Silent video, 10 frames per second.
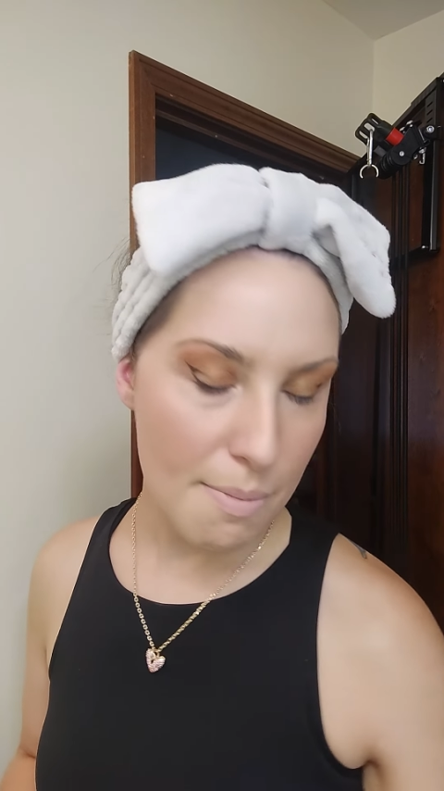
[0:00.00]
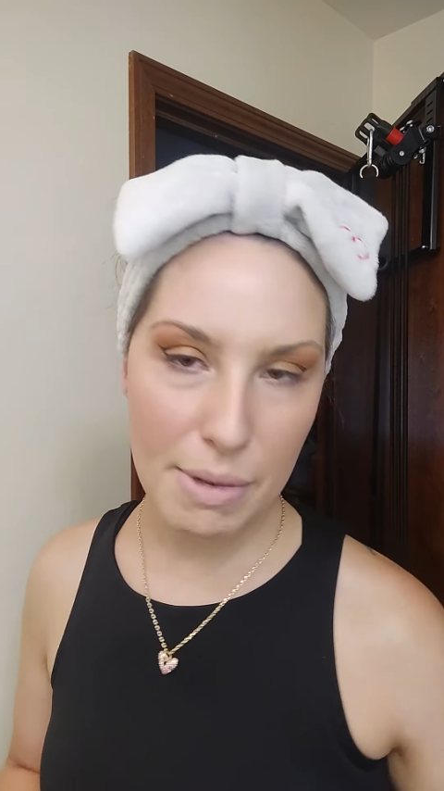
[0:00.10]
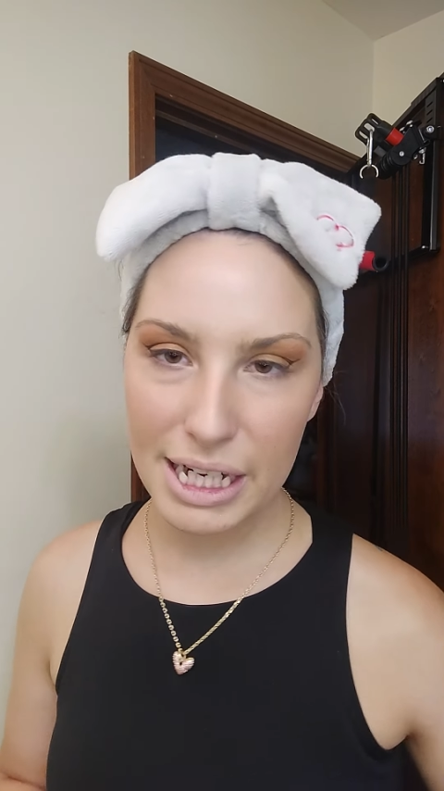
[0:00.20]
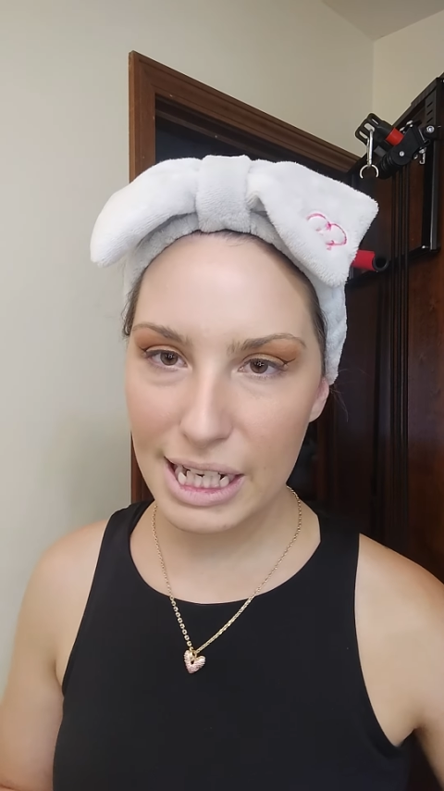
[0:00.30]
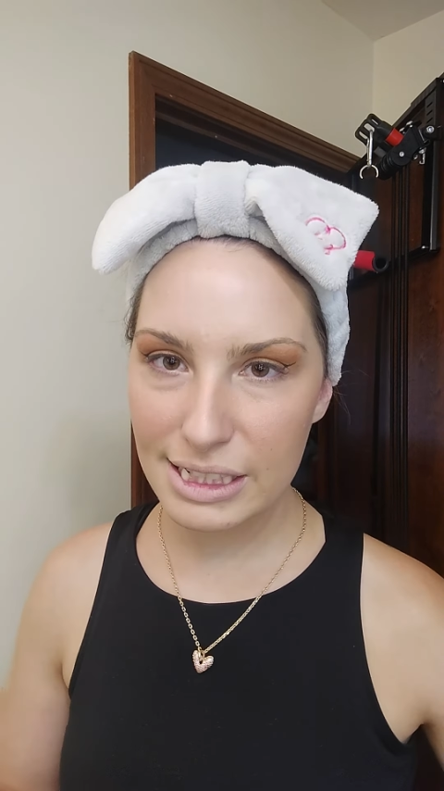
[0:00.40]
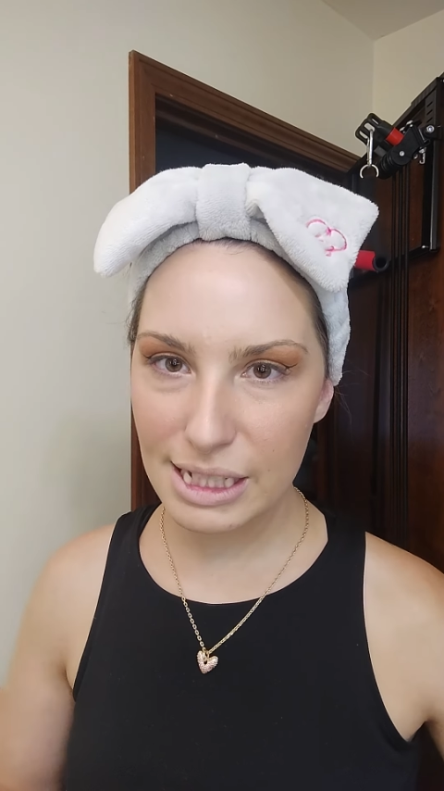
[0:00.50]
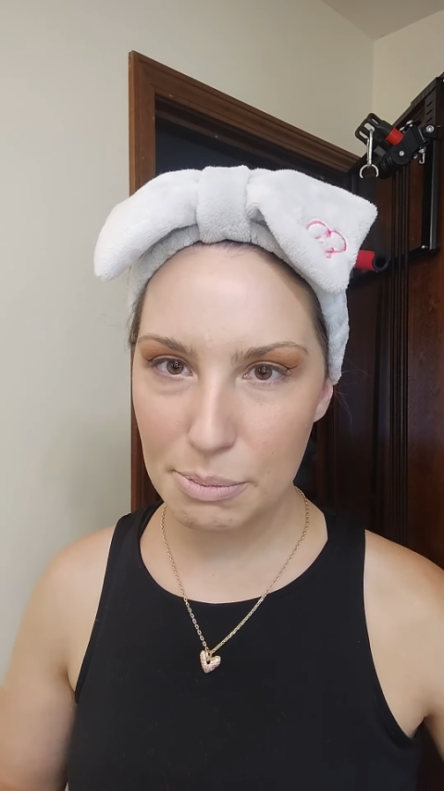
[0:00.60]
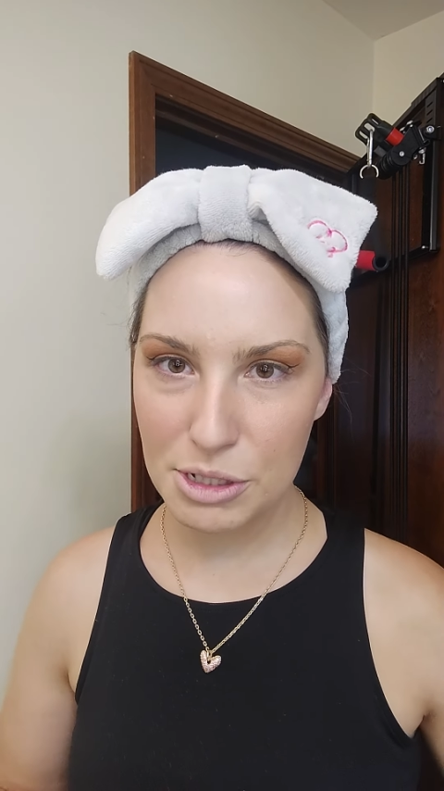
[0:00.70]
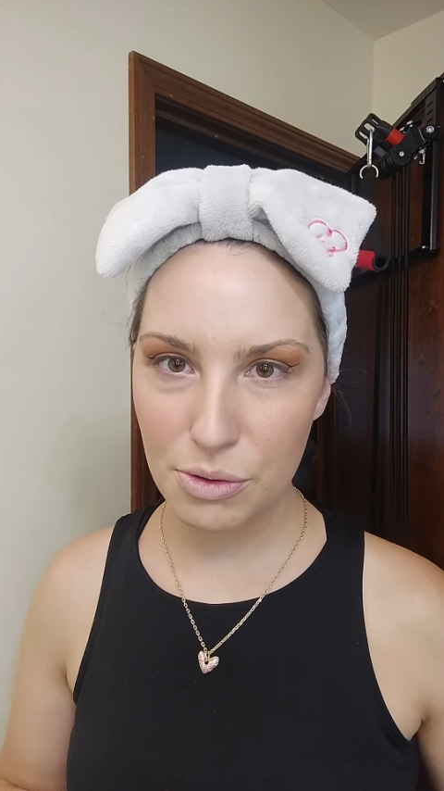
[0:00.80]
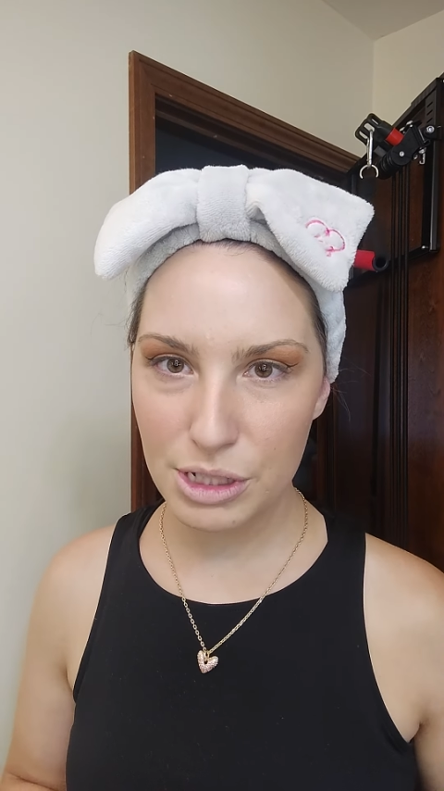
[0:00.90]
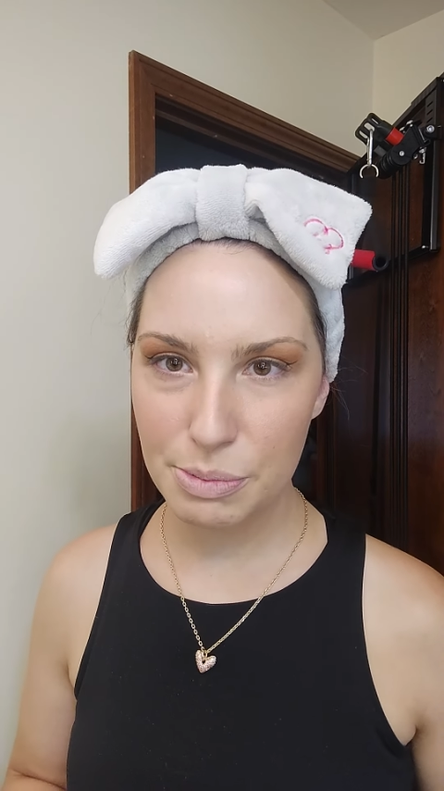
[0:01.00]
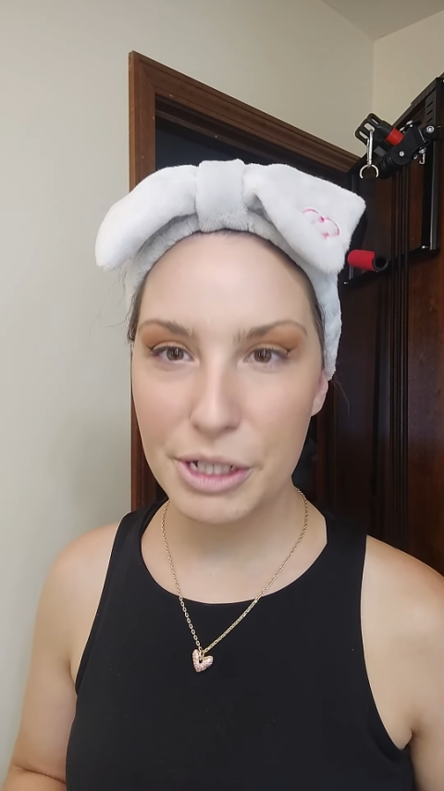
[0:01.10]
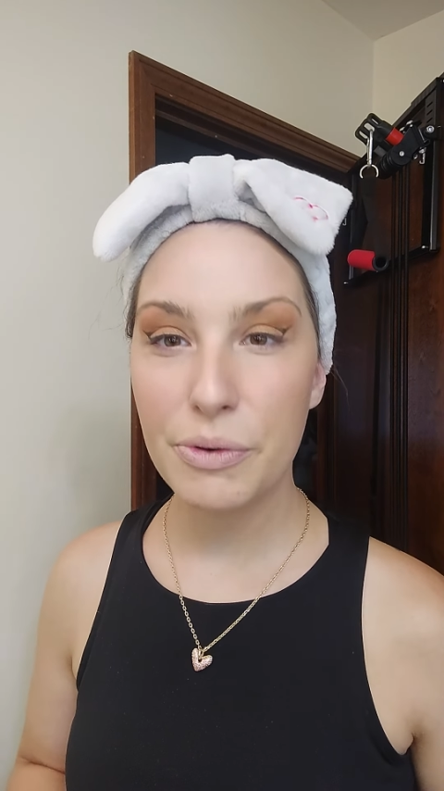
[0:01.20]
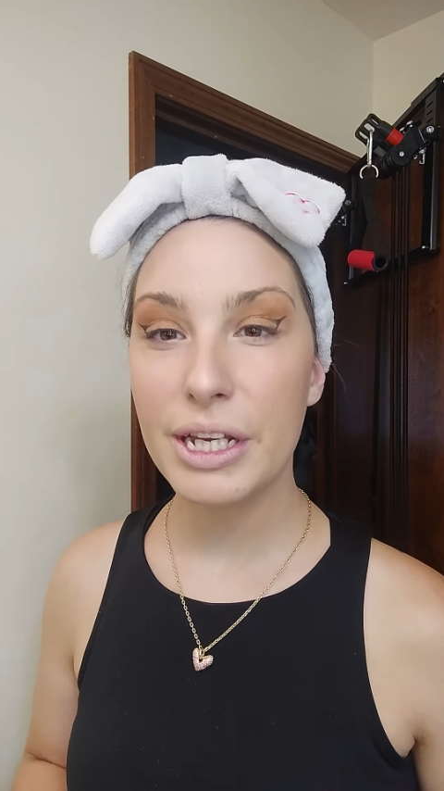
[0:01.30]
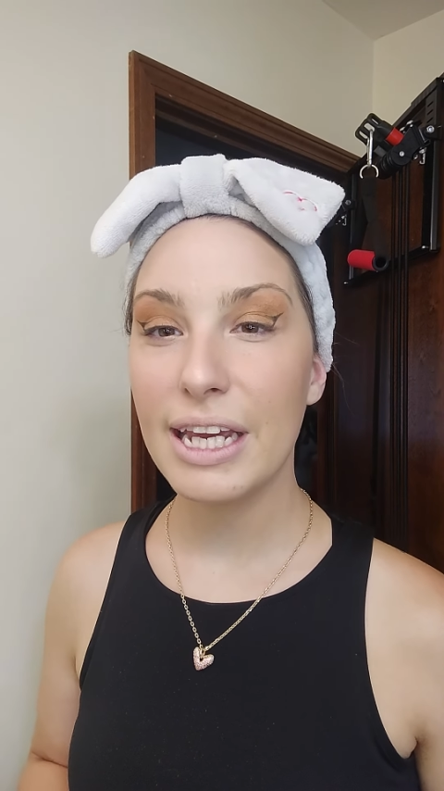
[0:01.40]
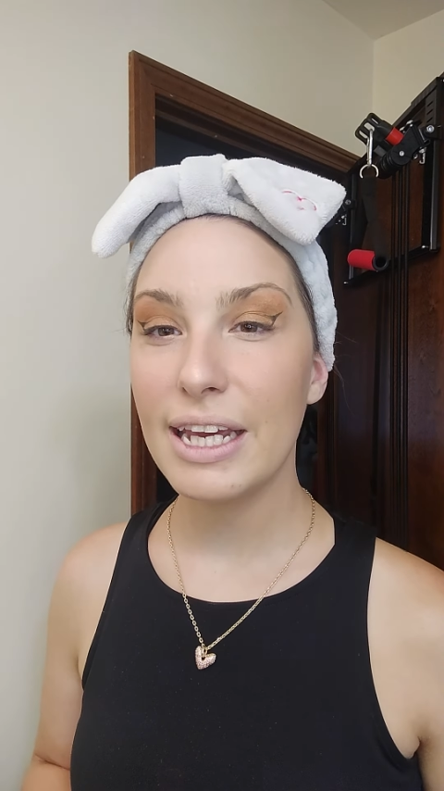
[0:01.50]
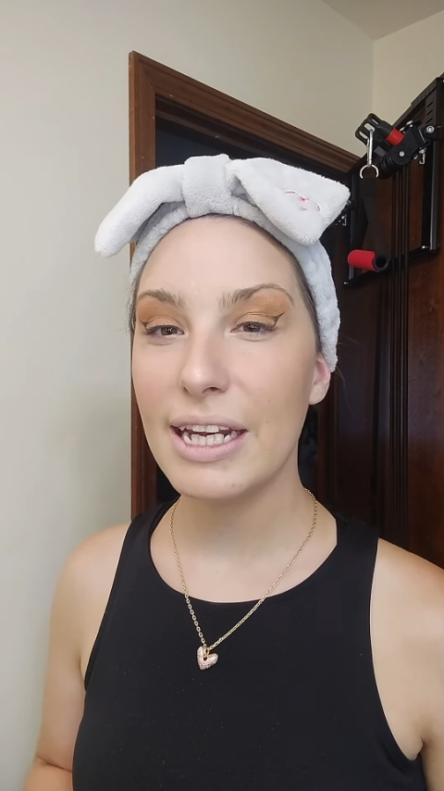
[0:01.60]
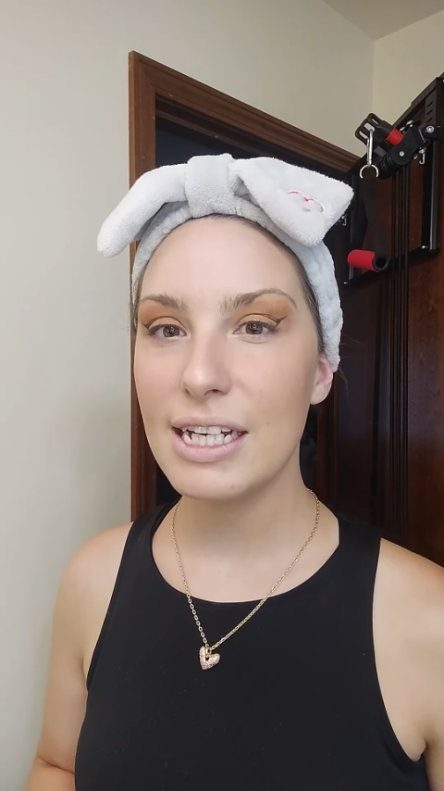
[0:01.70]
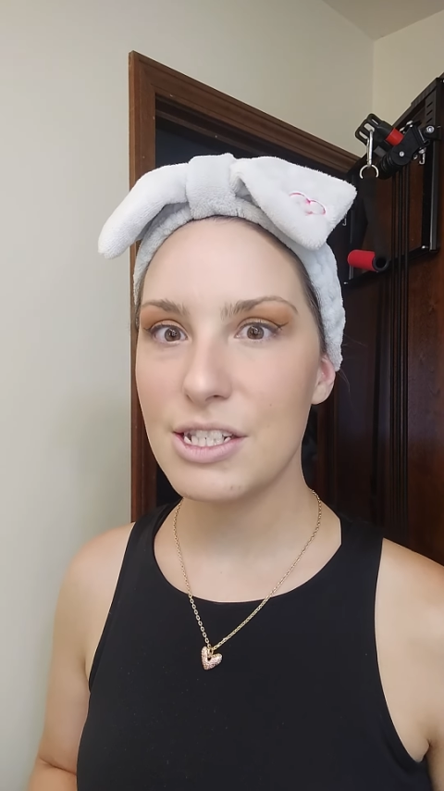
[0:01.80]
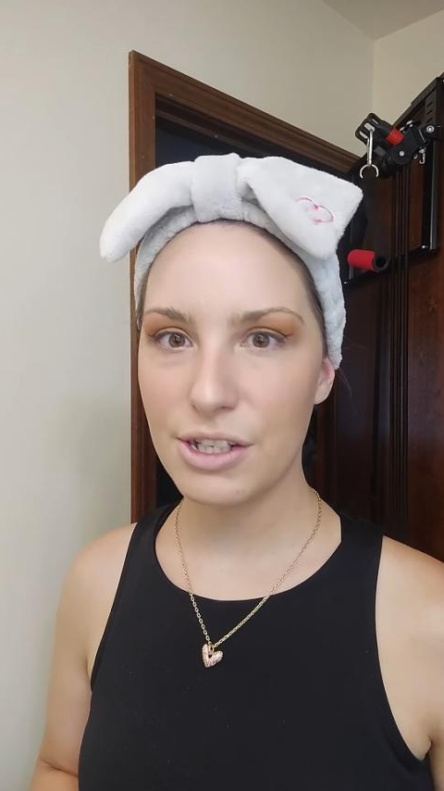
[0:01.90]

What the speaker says: my next step is going to be going in and